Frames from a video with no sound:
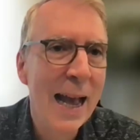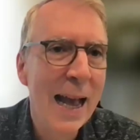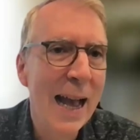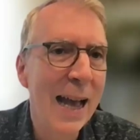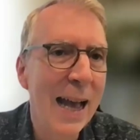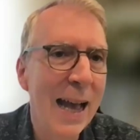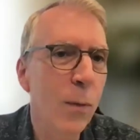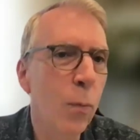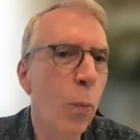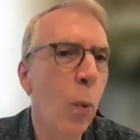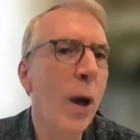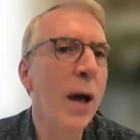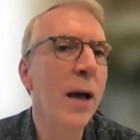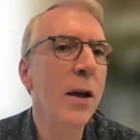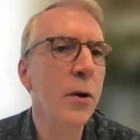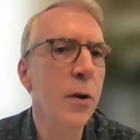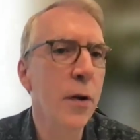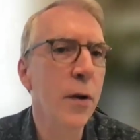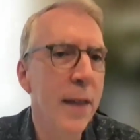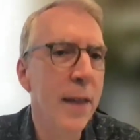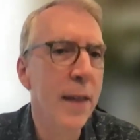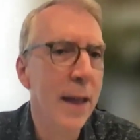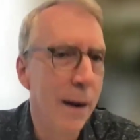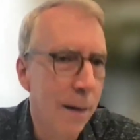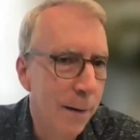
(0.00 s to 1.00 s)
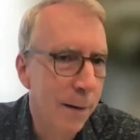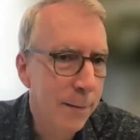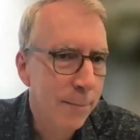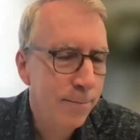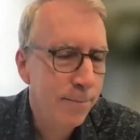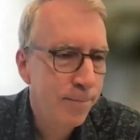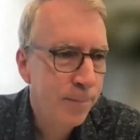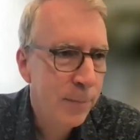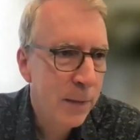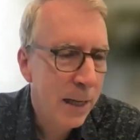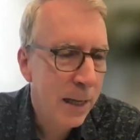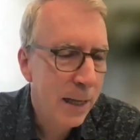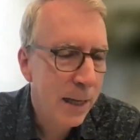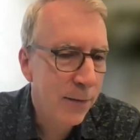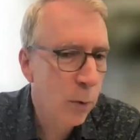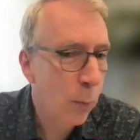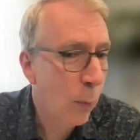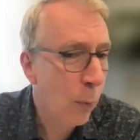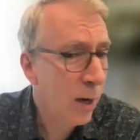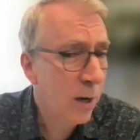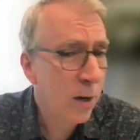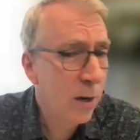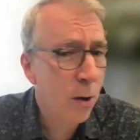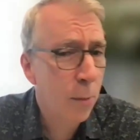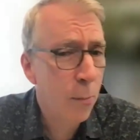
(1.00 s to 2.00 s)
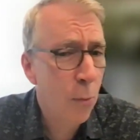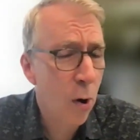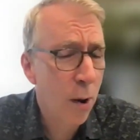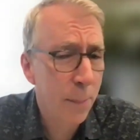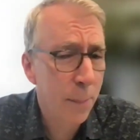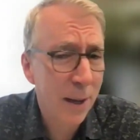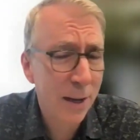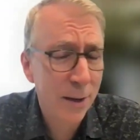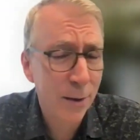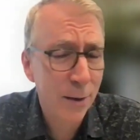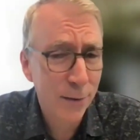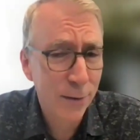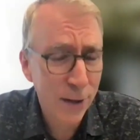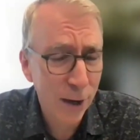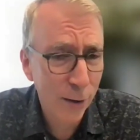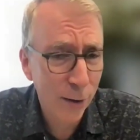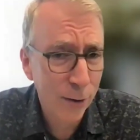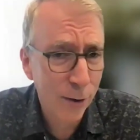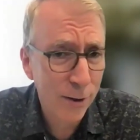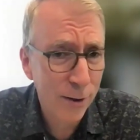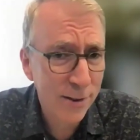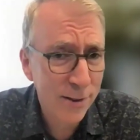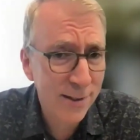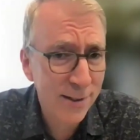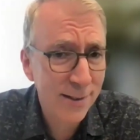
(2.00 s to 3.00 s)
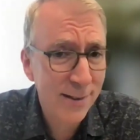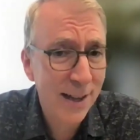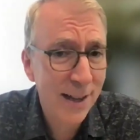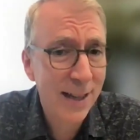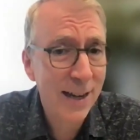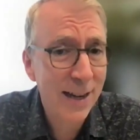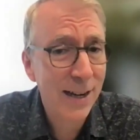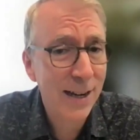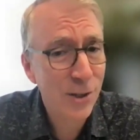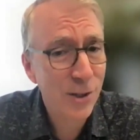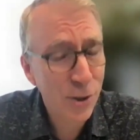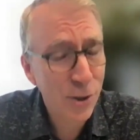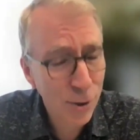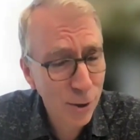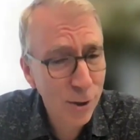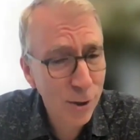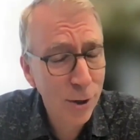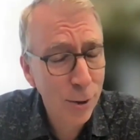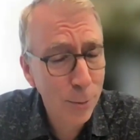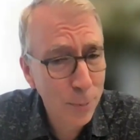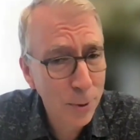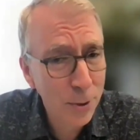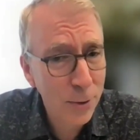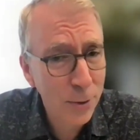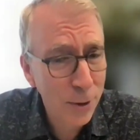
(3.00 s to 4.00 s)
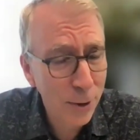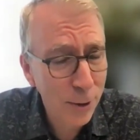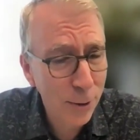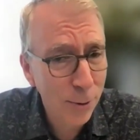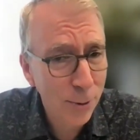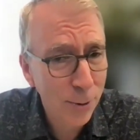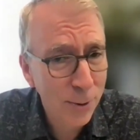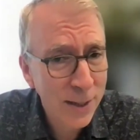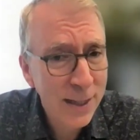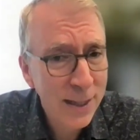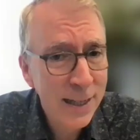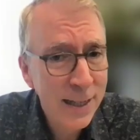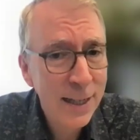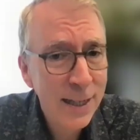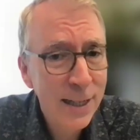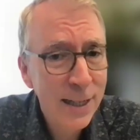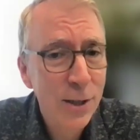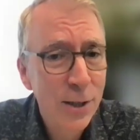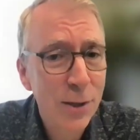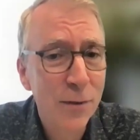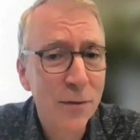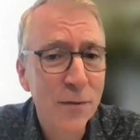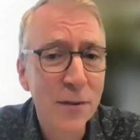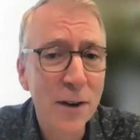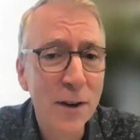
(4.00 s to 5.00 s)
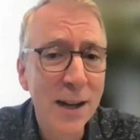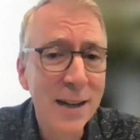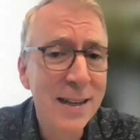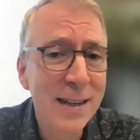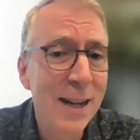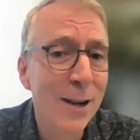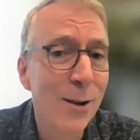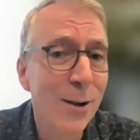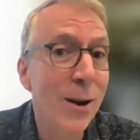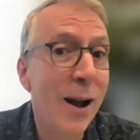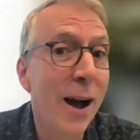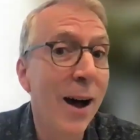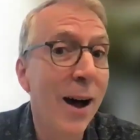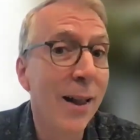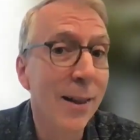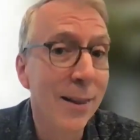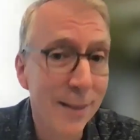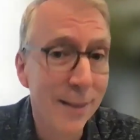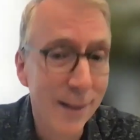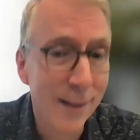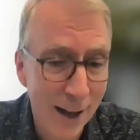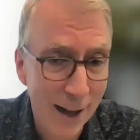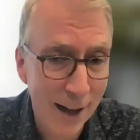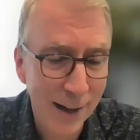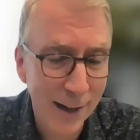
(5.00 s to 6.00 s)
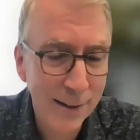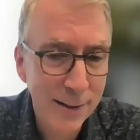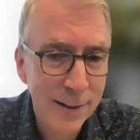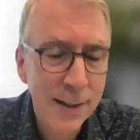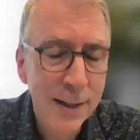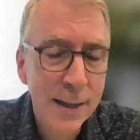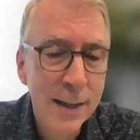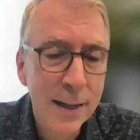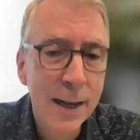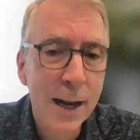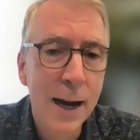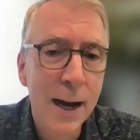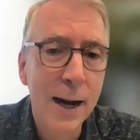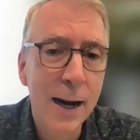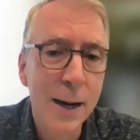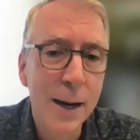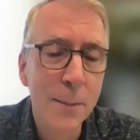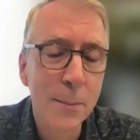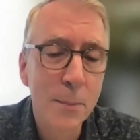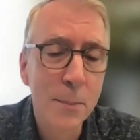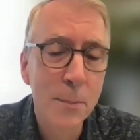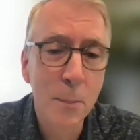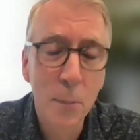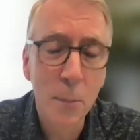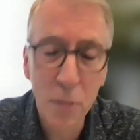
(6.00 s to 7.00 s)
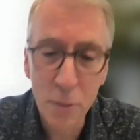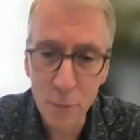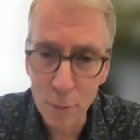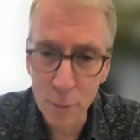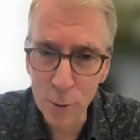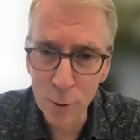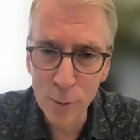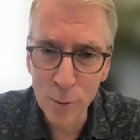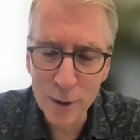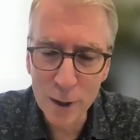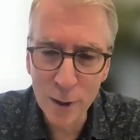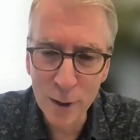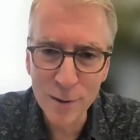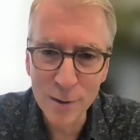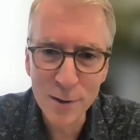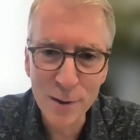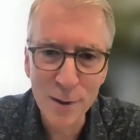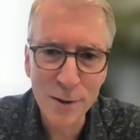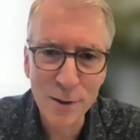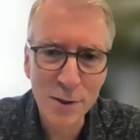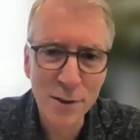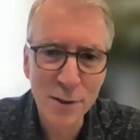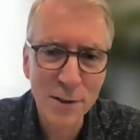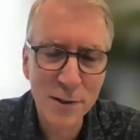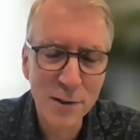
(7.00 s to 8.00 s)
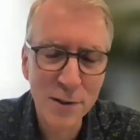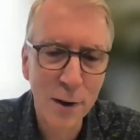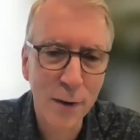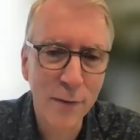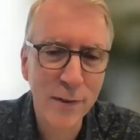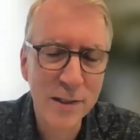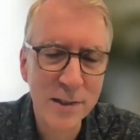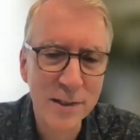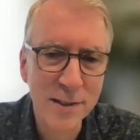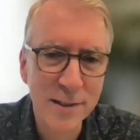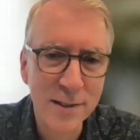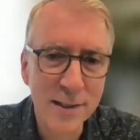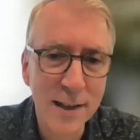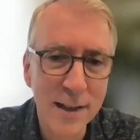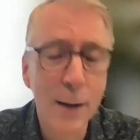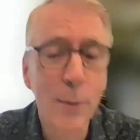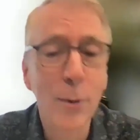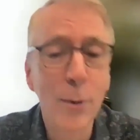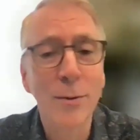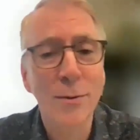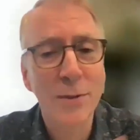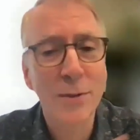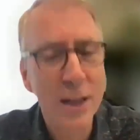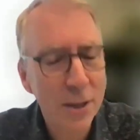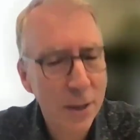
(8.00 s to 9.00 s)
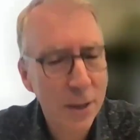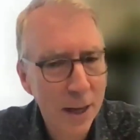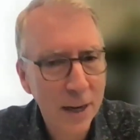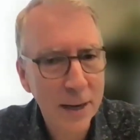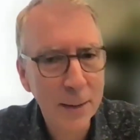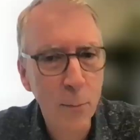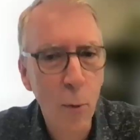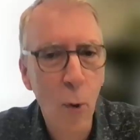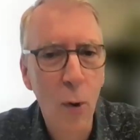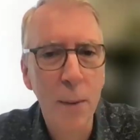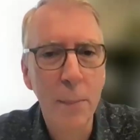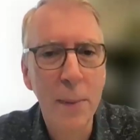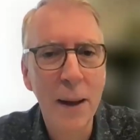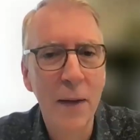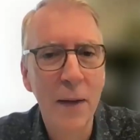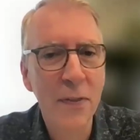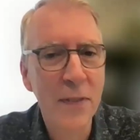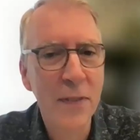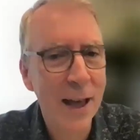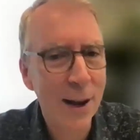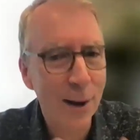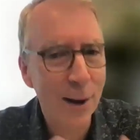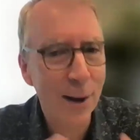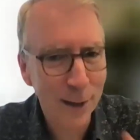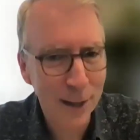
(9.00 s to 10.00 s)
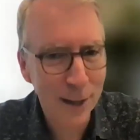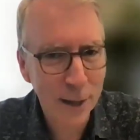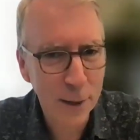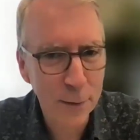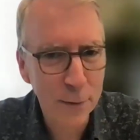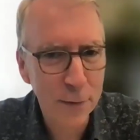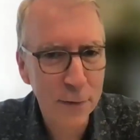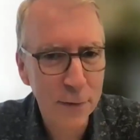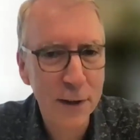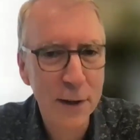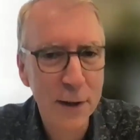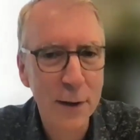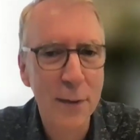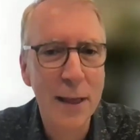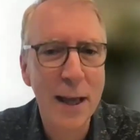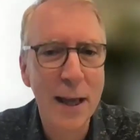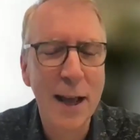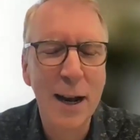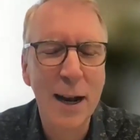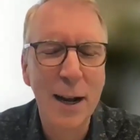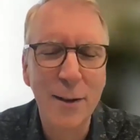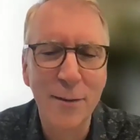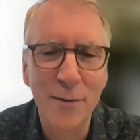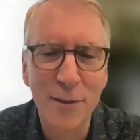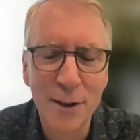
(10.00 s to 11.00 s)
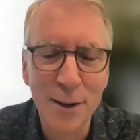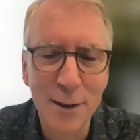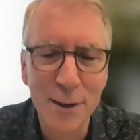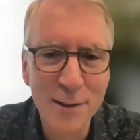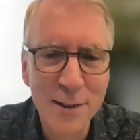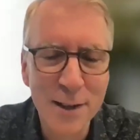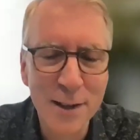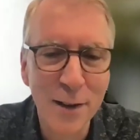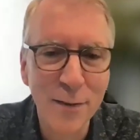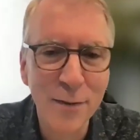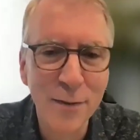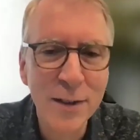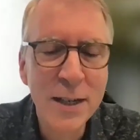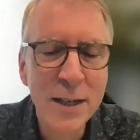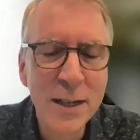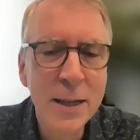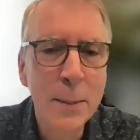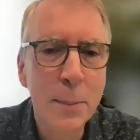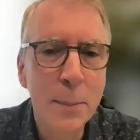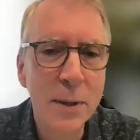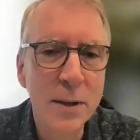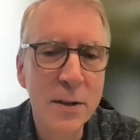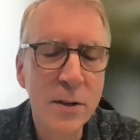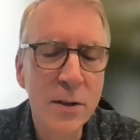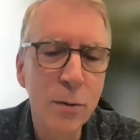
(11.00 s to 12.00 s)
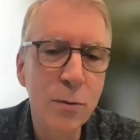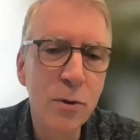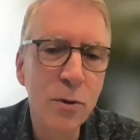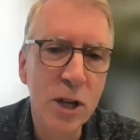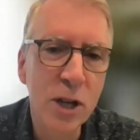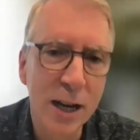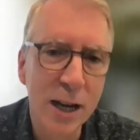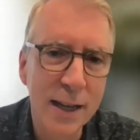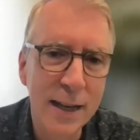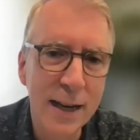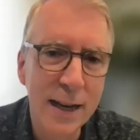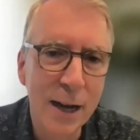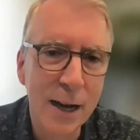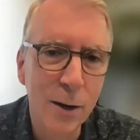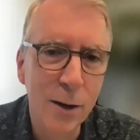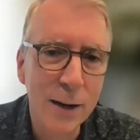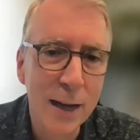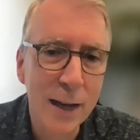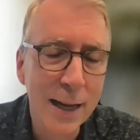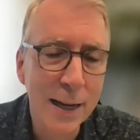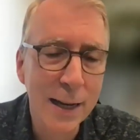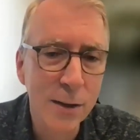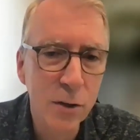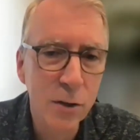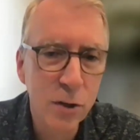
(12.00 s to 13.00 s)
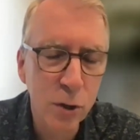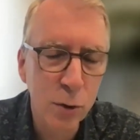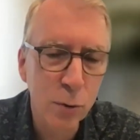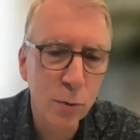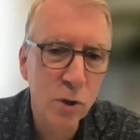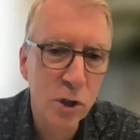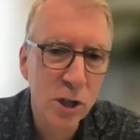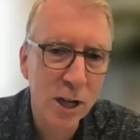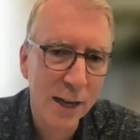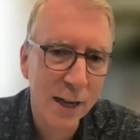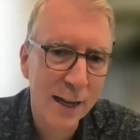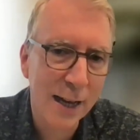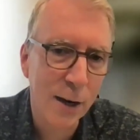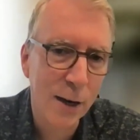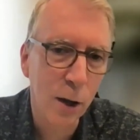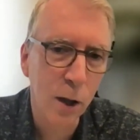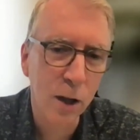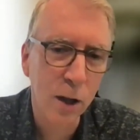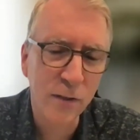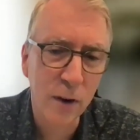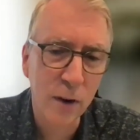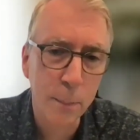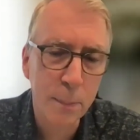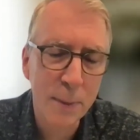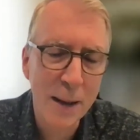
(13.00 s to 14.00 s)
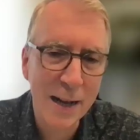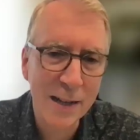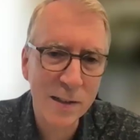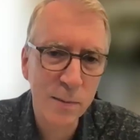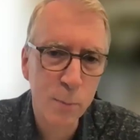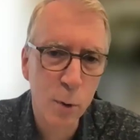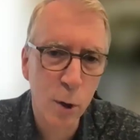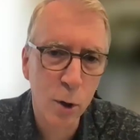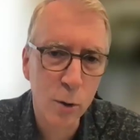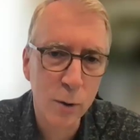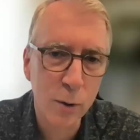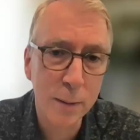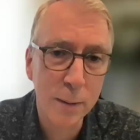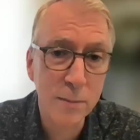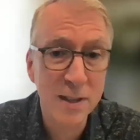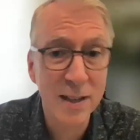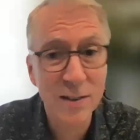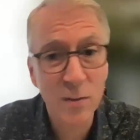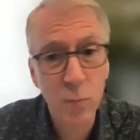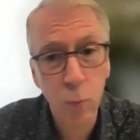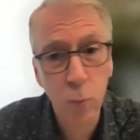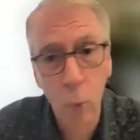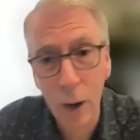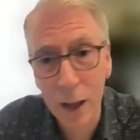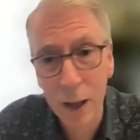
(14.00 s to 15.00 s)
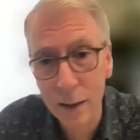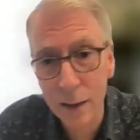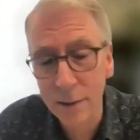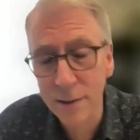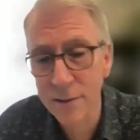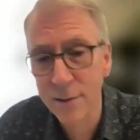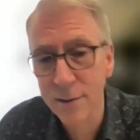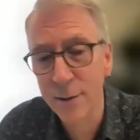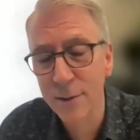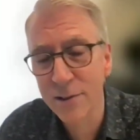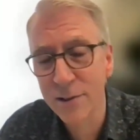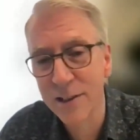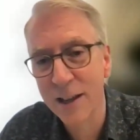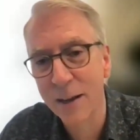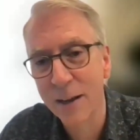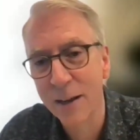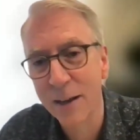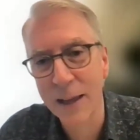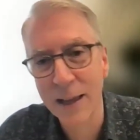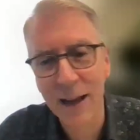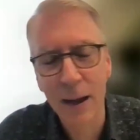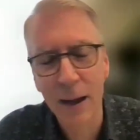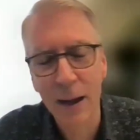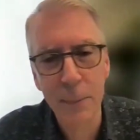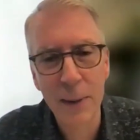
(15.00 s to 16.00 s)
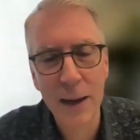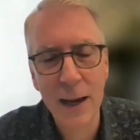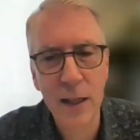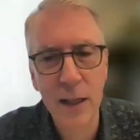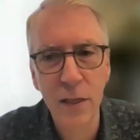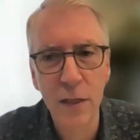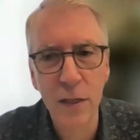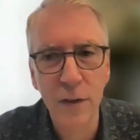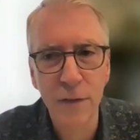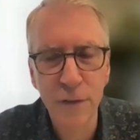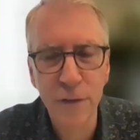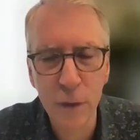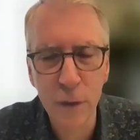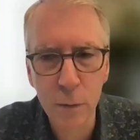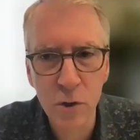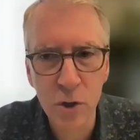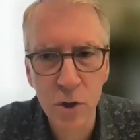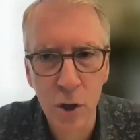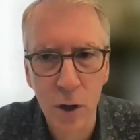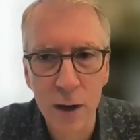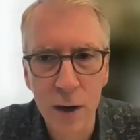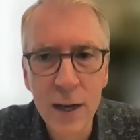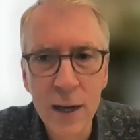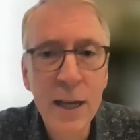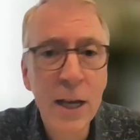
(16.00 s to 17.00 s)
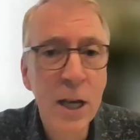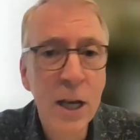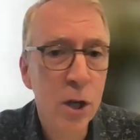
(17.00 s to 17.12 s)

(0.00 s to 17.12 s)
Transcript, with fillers: And while you're there, if you want to know more about your donors, and I sure hope you do, you'll find out a lot um, through Donor Search's services. And I won't tell you any more about that. I'll let you figure that out for yourself, but do check it out, and do check out all of our past programs as well as those coming up in the future.